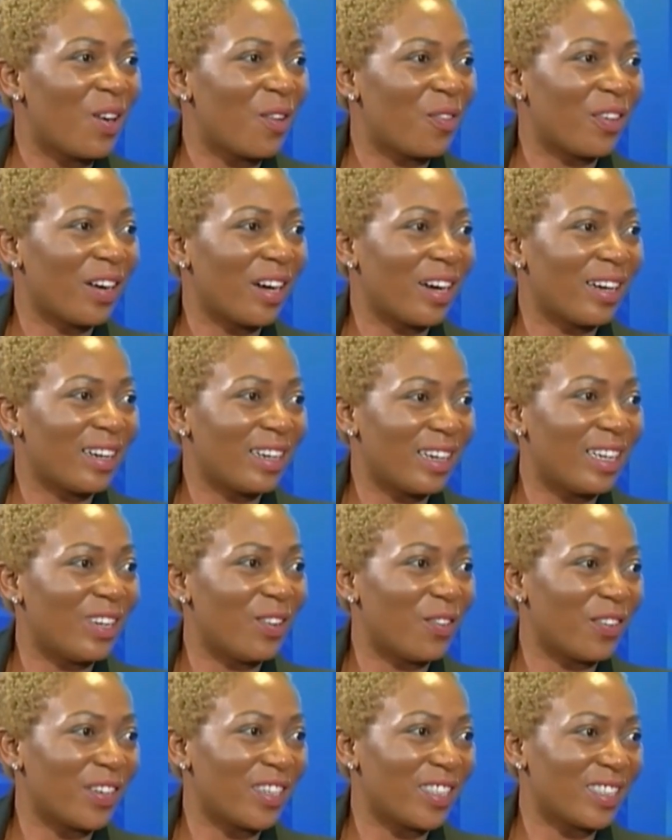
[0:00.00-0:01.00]
of our
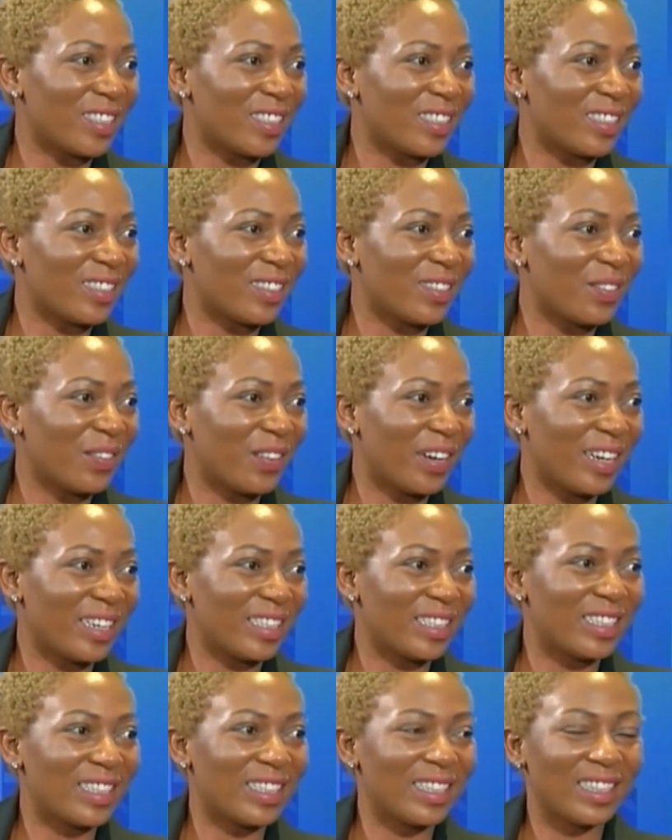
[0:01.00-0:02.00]
innovation,
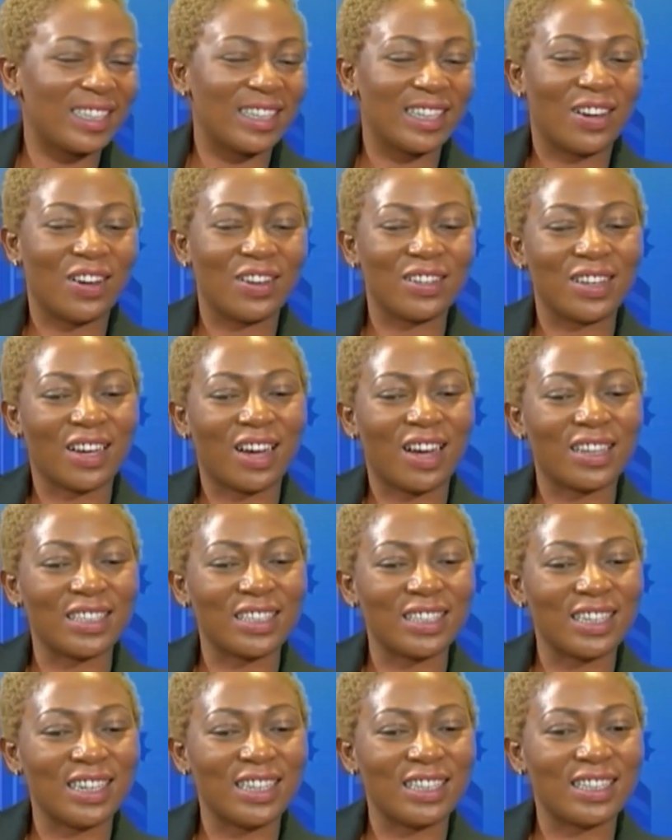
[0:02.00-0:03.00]
right, on the
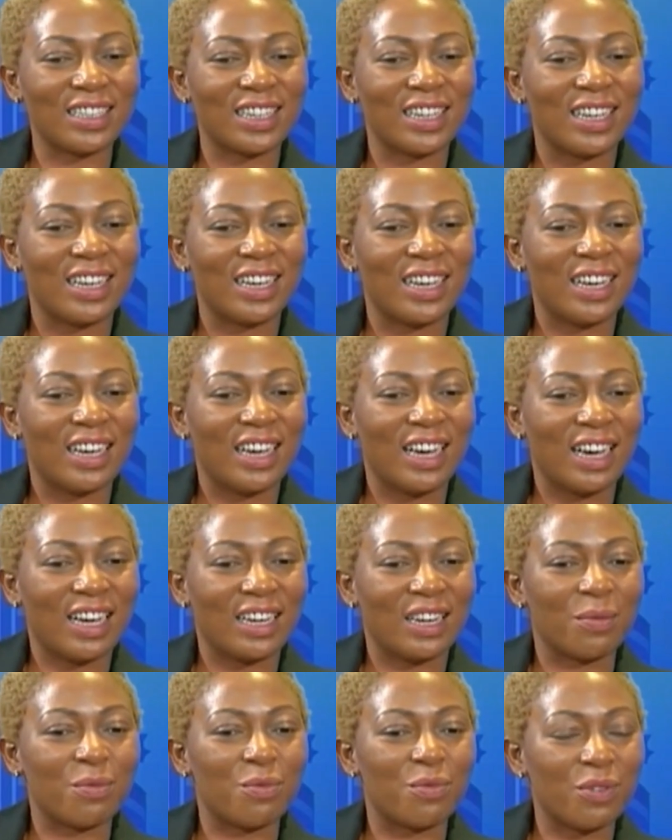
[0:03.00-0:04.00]
continent.
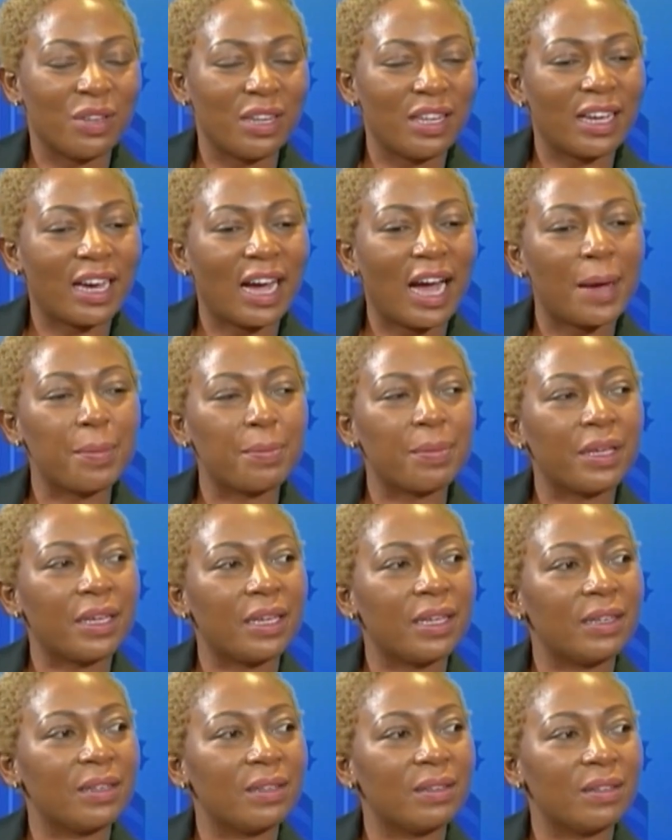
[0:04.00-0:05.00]
And I'm really
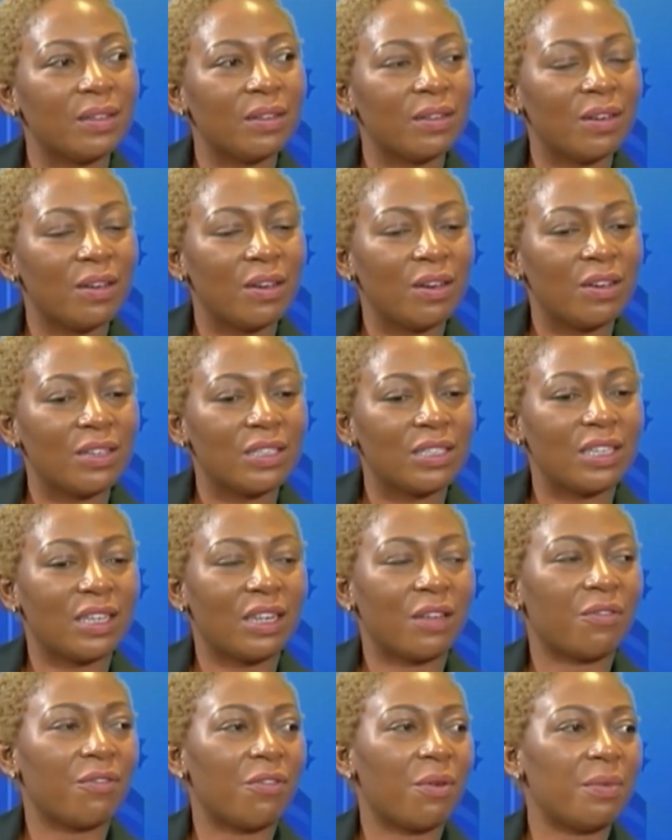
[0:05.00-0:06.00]
happy,
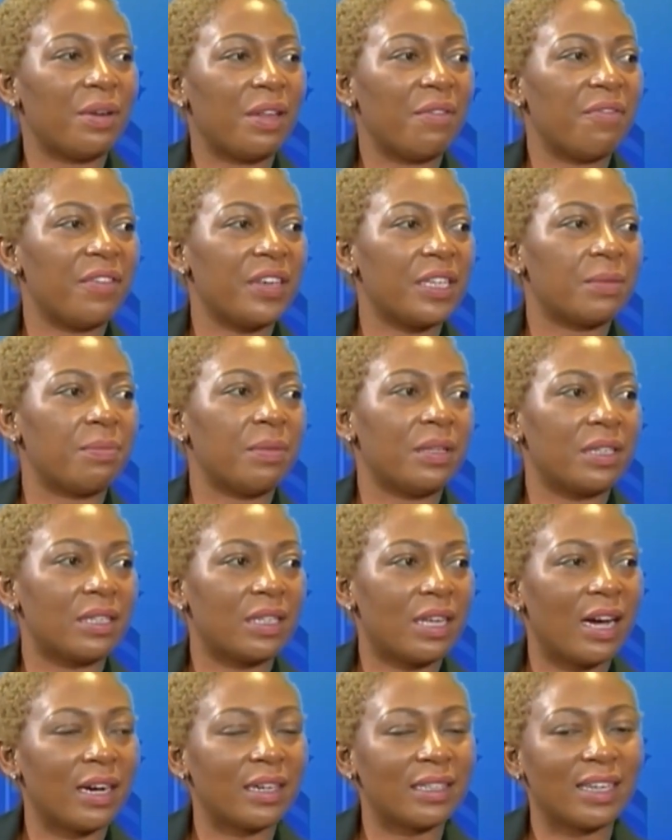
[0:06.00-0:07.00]
sitting from an investment
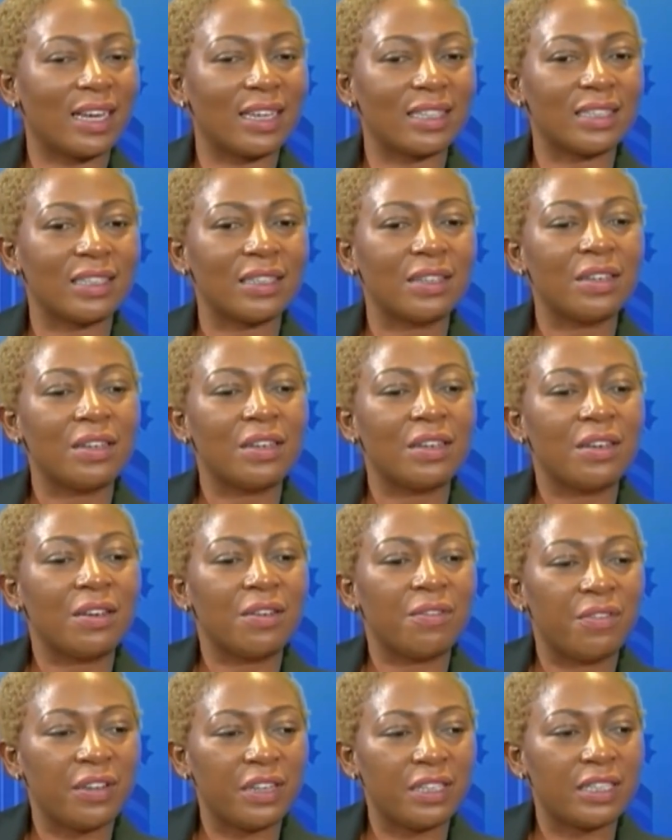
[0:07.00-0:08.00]
side, that
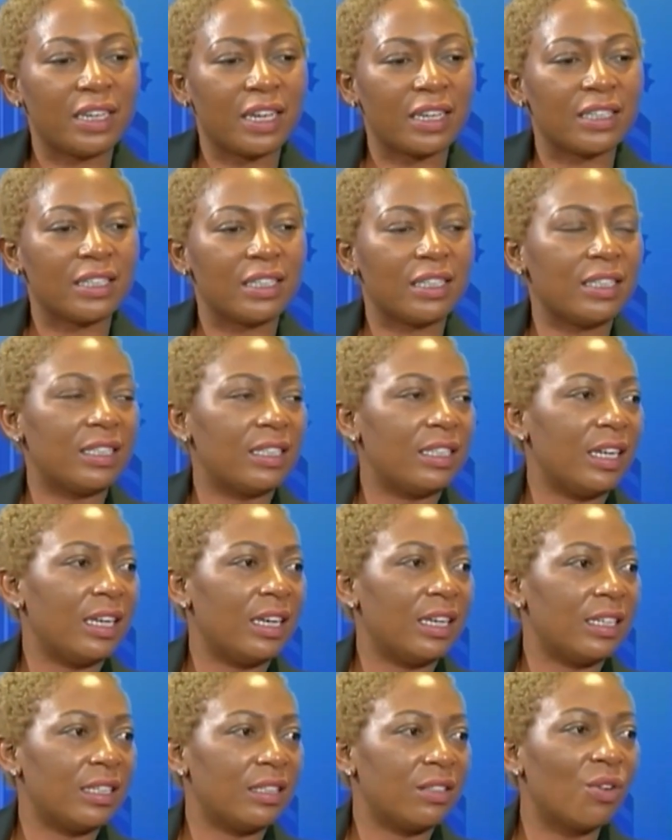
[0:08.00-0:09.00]
fintech these
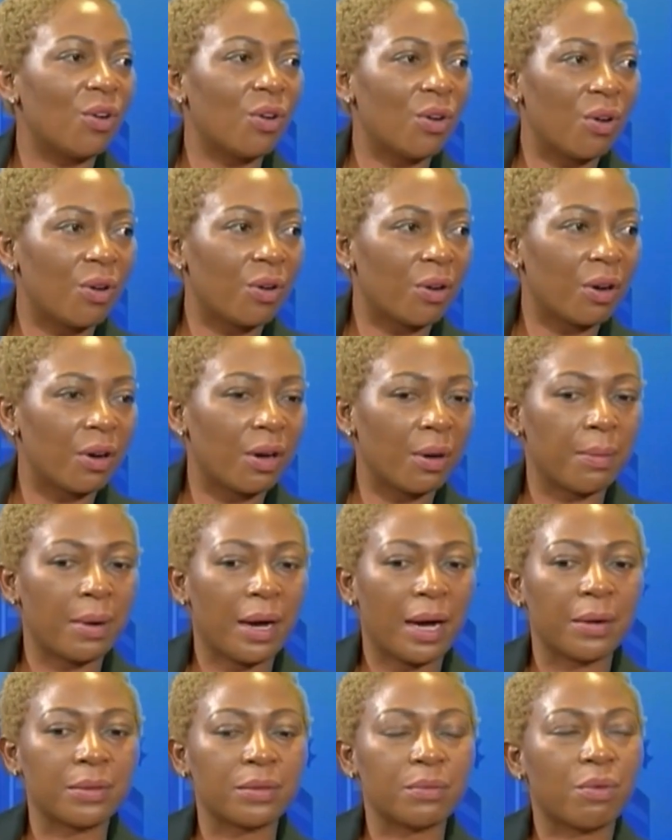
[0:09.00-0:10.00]
days is no longer
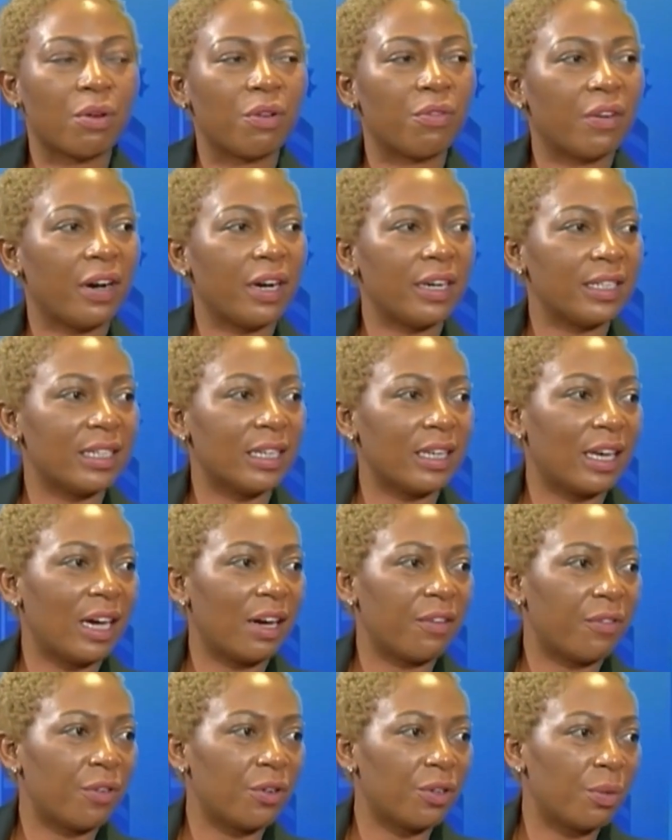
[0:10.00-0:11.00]
about providing
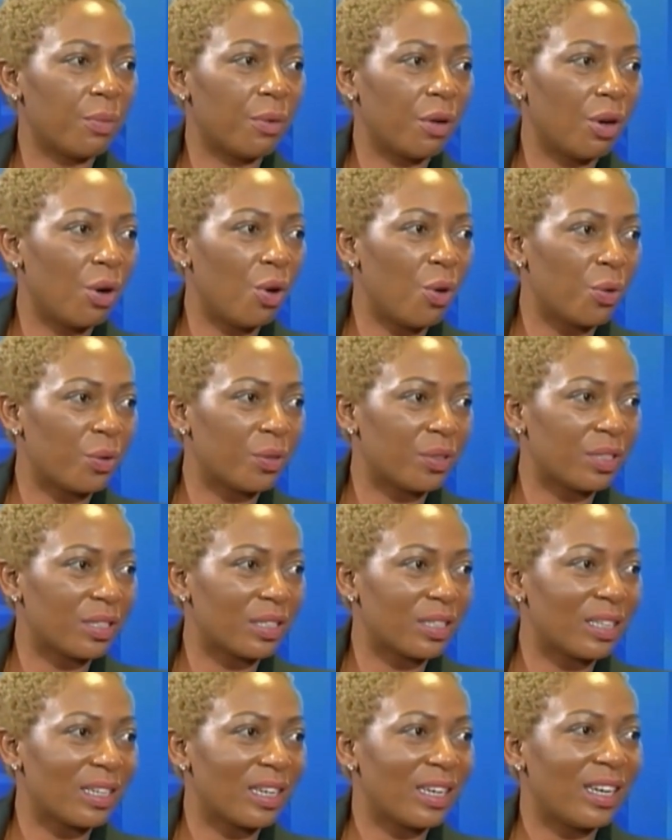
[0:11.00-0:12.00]
affordable
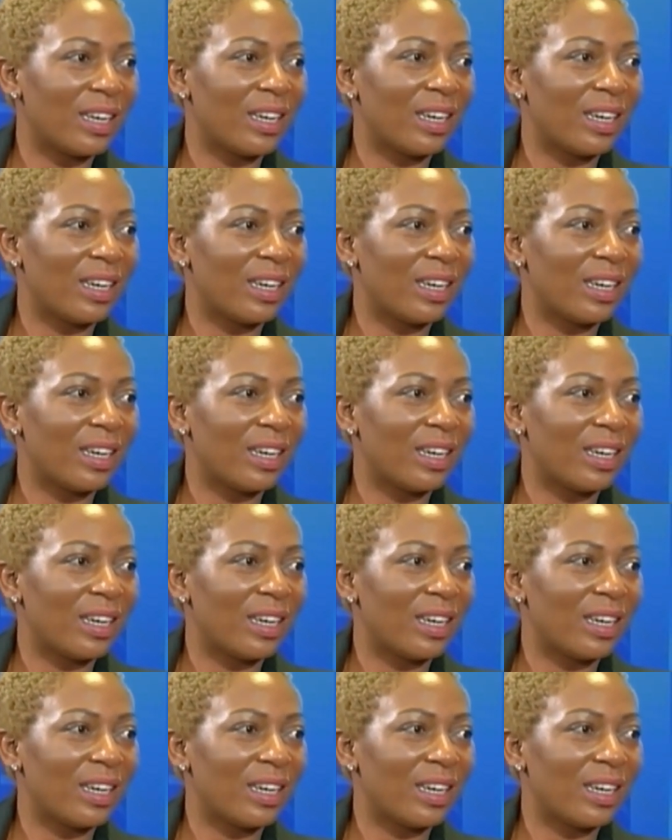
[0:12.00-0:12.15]
loans,